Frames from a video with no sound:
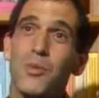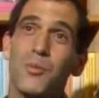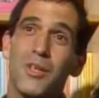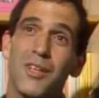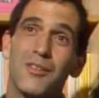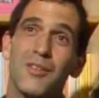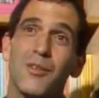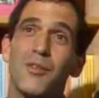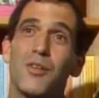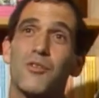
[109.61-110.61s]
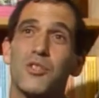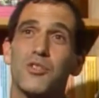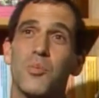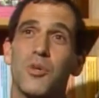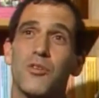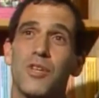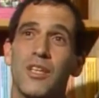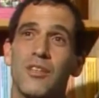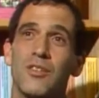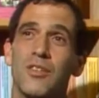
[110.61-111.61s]
we would get to go to the Krishna book
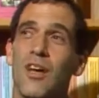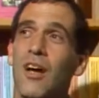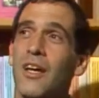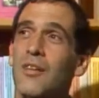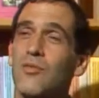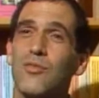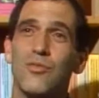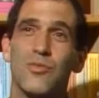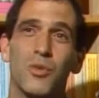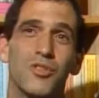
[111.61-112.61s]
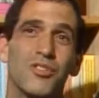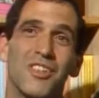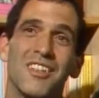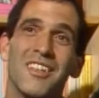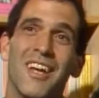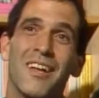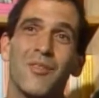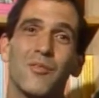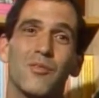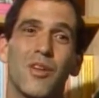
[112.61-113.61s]
readings, and fortunately
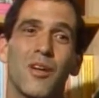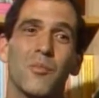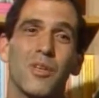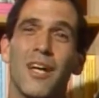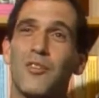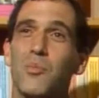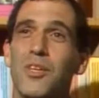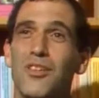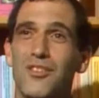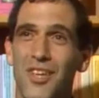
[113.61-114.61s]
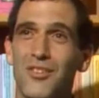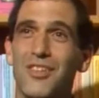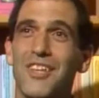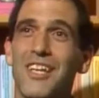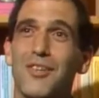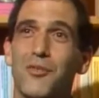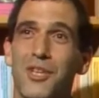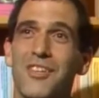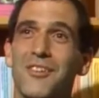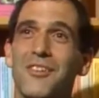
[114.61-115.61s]
I got to be the designated
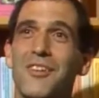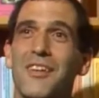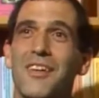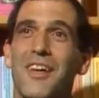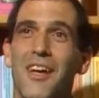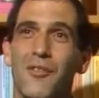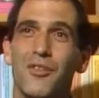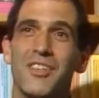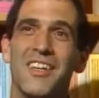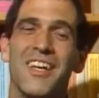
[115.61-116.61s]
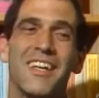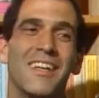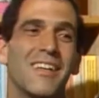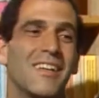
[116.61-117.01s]
reader every day.